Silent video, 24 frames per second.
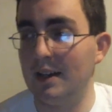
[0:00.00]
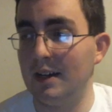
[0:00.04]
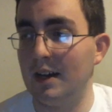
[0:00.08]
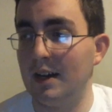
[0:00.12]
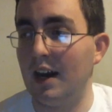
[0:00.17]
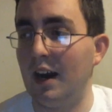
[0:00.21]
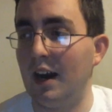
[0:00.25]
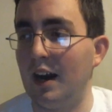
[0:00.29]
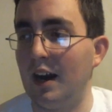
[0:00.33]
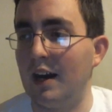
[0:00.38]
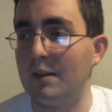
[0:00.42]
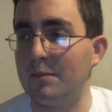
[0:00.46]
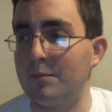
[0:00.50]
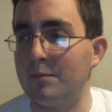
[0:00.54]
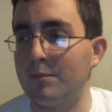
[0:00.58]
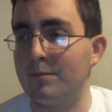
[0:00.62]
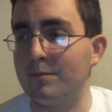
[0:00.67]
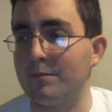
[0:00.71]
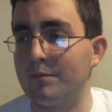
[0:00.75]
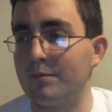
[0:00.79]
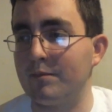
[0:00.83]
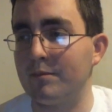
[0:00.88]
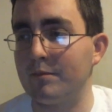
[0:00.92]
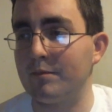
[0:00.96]
um
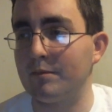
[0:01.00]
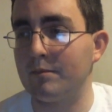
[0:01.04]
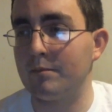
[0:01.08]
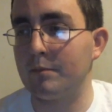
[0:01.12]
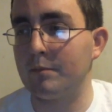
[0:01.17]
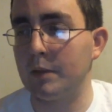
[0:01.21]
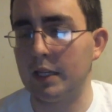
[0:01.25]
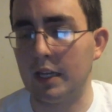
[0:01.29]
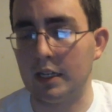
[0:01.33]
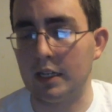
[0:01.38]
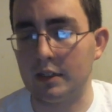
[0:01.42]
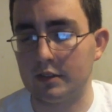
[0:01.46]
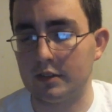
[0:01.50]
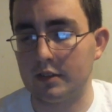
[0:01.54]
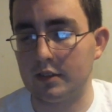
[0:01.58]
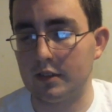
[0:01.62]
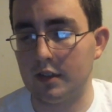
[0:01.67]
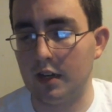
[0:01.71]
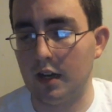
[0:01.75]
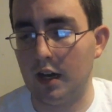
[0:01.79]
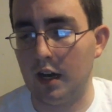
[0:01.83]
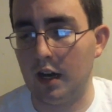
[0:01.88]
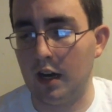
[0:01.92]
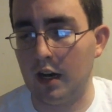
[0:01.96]
but yes
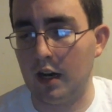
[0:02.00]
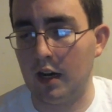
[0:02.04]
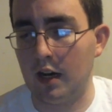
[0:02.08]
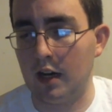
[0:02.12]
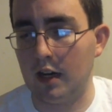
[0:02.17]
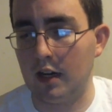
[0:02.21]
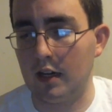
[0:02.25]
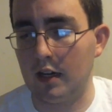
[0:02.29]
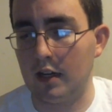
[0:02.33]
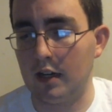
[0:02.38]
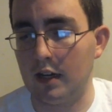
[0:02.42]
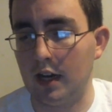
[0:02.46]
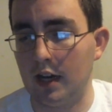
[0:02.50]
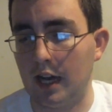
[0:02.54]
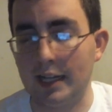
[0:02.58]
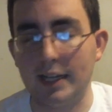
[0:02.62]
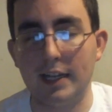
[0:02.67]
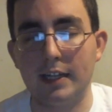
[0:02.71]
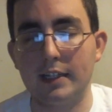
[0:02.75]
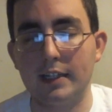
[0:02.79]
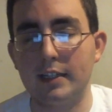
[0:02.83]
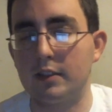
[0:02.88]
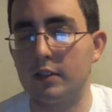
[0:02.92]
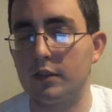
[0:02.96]
uh i
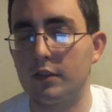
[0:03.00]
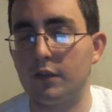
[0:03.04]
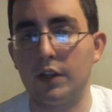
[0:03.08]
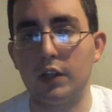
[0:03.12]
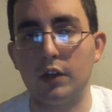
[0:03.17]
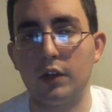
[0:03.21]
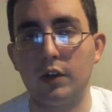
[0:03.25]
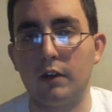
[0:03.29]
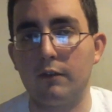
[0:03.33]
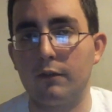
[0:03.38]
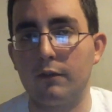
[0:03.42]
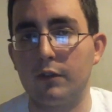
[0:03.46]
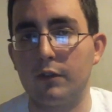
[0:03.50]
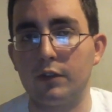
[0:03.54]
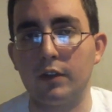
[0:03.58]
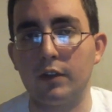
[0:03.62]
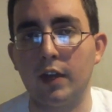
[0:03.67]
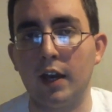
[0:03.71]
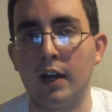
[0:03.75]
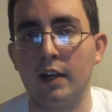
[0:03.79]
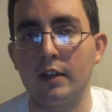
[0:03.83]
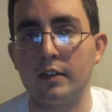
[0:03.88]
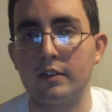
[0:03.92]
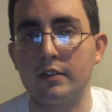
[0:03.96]
gotta get this video out for you
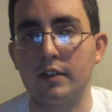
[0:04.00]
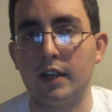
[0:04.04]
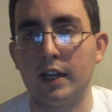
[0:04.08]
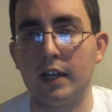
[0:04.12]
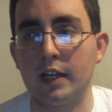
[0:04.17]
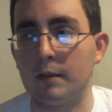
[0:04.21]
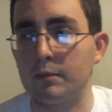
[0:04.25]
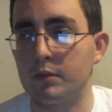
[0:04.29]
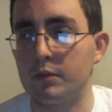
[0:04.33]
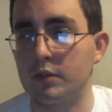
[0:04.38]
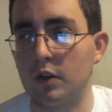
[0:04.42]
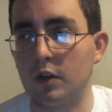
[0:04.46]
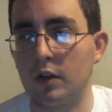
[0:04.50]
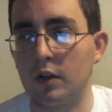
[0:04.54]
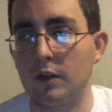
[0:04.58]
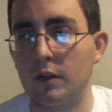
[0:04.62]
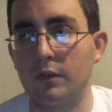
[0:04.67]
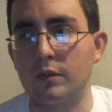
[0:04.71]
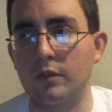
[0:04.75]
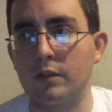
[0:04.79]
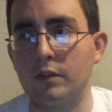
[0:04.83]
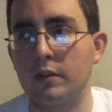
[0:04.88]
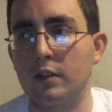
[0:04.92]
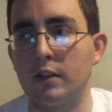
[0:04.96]
guys and i'm sorry for
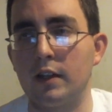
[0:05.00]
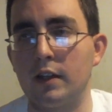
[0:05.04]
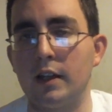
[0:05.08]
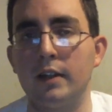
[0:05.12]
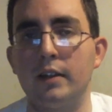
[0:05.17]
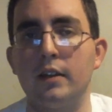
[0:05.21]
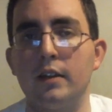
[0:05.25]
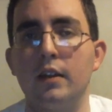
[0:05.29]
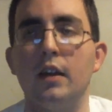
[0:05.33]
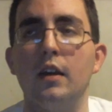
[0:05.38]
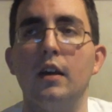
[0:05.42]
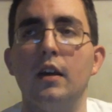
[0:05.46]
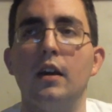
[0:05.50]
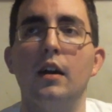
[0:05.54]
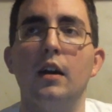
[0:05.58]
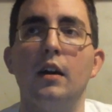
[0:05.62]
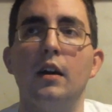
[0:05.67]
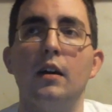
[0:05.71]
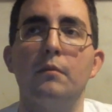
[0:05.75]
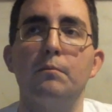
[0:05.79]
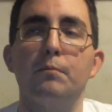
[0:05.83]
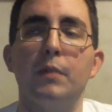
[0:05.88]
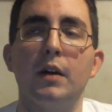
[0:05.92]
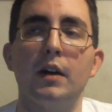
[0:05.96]
the delay
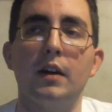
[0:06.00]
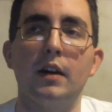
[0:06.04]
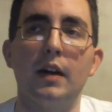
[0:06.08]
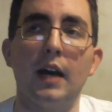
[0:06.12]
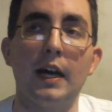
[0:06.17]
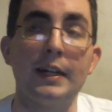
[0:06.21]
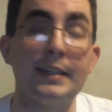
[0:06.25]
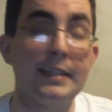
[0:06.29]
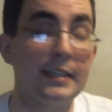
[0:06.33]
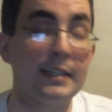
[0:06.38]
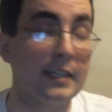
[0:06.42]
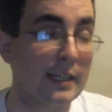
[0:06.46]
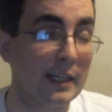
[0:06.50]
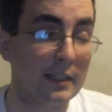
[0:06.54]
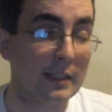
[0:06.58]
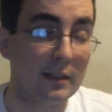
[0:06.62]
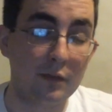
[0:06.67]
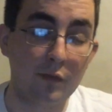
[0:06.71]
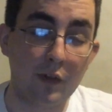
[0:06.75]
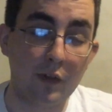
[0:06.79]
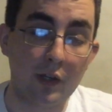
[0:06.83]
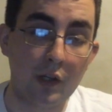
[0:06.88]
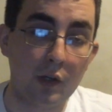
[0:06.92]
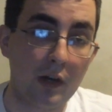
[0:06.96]
but i need to get this
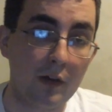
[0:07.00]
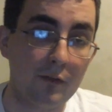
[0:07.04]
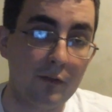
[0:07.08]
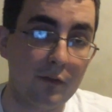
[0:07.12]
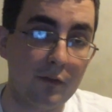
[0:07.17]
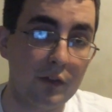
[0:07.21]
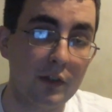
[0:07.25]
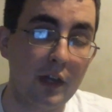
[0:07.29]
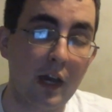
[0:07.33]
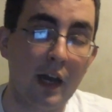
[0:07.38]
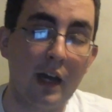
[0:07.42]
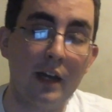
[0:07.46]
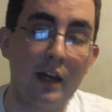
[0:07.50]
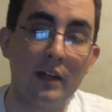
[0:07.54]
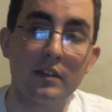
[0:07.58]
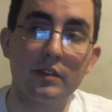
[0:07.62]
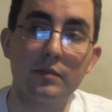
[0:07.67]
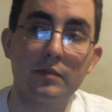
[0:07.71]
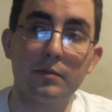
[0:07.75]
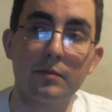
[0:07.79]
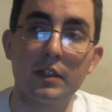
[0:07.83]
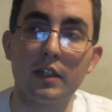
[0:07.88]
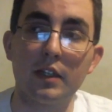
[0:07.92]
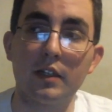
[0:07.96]
video out for you guys
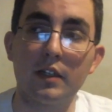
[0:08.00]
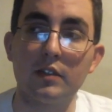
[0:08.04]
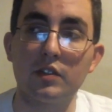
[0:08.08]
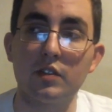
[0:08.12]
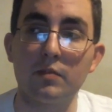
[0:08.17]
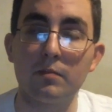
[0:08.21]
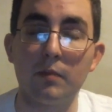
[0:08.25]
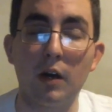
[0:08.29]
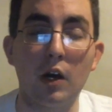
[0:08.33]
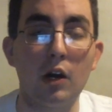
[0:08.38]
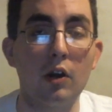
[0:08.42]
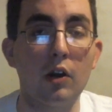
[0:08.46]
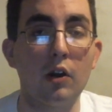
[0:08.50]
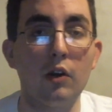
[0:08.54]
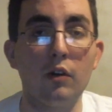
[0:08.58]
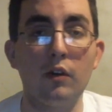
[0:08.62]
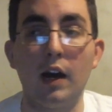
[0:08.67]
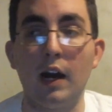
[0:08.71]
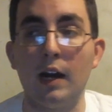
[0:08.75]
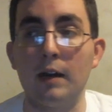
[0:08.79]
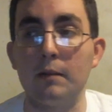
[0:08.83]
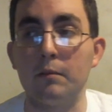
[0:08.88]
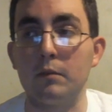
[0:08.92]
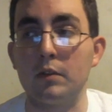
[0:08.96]
because tomorrow
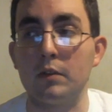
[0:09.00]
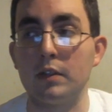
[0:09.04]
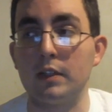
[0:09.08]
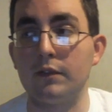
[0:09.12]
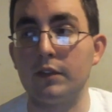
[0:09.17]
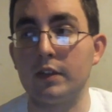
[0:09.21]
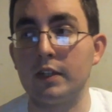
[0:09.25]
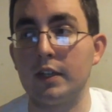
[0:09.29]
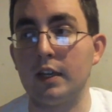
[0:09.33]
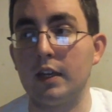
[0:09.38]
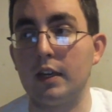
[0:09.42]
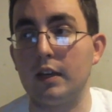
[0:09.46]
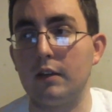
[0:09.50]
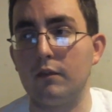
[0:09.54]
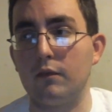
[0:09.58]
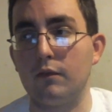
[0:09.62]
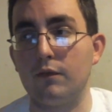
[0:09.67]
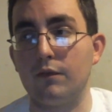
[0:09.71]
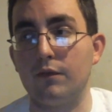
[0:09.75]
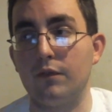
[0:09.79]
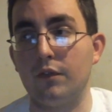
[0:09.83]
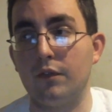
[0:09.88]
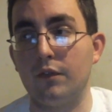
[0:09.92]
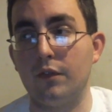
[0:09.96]
i'm leaving
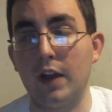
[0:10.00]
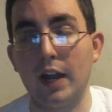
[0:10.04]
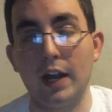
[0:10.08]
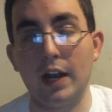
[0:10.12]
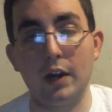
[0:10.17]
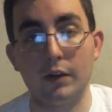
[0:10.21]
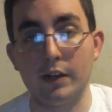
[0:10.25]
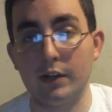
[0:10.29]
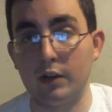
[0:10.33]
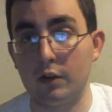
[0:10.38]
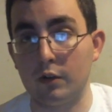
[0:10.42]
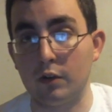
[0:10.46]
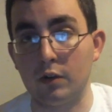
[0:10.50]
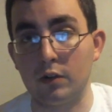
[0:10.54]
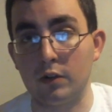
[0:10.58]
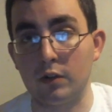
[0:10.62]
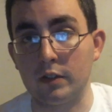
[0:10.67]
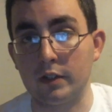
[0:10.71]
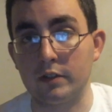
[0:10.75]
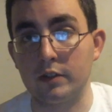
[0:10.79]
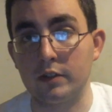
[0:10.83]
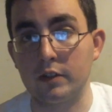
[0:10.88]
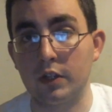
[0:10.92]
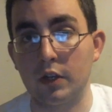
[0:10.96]
very
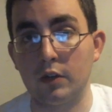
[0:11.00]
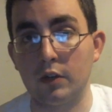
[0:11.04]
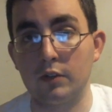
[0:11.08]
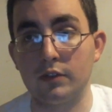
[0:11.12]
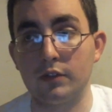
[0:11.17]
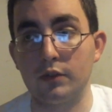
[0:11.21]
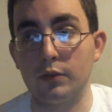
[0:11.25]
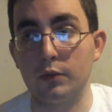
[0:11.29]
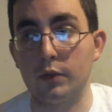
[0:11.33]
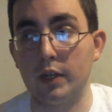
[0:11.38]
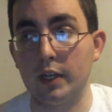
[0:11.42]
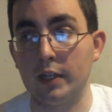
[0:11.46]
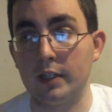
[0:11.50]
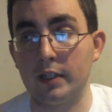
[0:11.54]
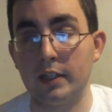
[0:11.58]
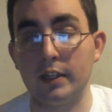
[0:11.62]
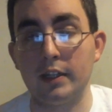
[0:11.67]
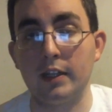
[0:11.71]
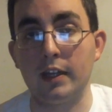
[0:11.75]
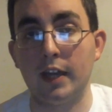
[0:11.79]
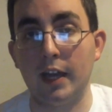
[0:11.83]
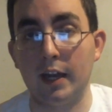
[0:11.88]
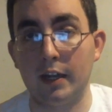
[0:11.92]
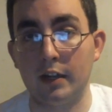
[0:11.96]
early to go to
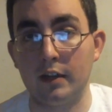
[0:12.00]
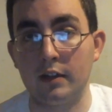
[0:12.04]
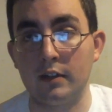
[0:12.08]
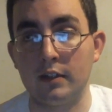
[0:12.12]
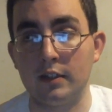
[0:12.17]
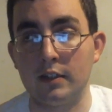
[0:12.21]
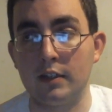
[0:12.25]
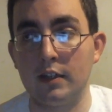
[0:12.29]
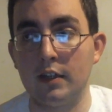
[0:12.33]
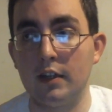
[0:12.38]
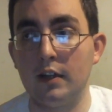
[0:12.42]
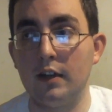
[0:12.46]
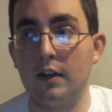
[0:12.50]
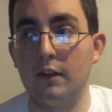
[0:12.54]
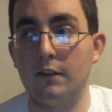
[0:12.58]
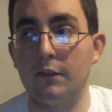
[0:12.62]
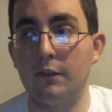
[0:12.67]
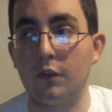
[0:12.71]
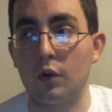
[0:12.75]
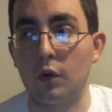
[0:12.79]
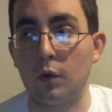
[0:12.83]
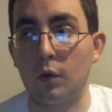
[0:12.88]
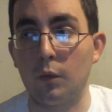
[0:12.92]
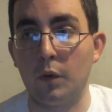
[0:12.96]
indiana
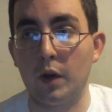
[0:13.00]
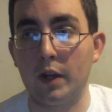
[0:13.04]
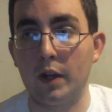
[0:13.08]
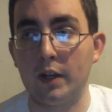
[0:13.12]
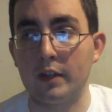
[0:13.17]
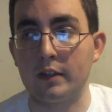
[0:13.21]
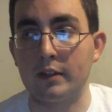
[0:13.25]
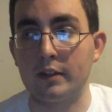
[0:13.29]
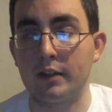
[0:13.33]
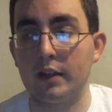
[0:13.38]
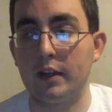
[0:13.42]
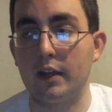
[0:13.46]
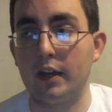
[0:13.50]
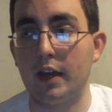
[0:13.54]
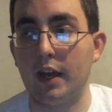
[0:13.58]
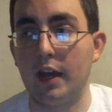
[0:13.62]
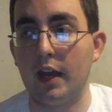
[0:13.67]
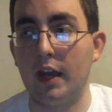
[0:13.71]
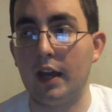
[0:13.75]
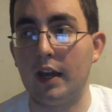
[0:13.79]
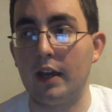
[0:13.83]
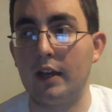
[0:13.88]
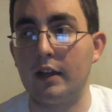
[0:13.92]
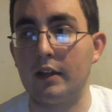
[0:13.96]
for a wedding
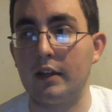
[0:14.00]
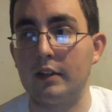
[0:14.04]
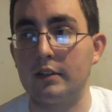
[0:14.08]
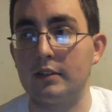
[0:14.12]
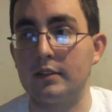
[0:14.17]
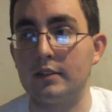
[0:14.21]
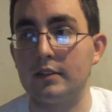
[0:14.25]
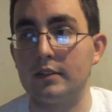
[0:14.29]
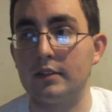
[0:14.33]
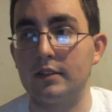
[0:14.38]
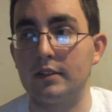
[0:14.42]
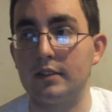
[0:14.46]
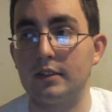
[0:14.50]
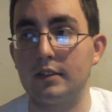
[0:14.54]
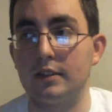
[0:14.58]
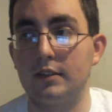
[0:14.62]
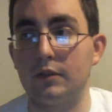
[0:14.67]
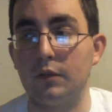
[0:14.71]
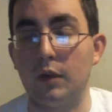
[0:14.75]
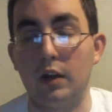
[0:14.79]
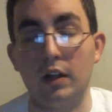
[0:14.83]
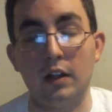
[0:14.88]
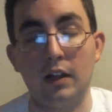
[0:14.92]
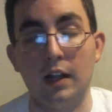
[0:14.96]
and
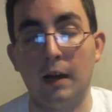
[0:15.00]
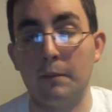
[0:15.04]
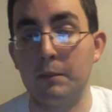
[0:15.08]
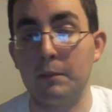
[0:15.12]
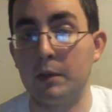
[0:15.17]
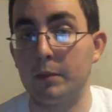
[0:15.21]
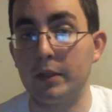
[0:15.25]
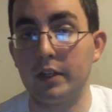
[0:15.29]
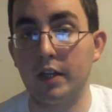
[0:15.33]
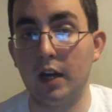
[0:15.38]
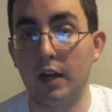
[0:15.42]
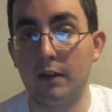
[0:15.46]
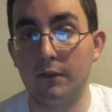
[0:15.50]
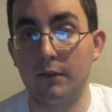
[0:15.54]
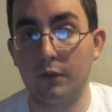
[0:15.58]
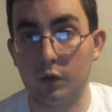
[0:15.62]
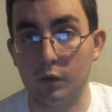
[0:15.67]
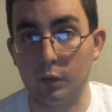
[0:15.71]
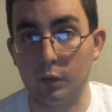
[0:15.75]
well I'm gonna be gone for a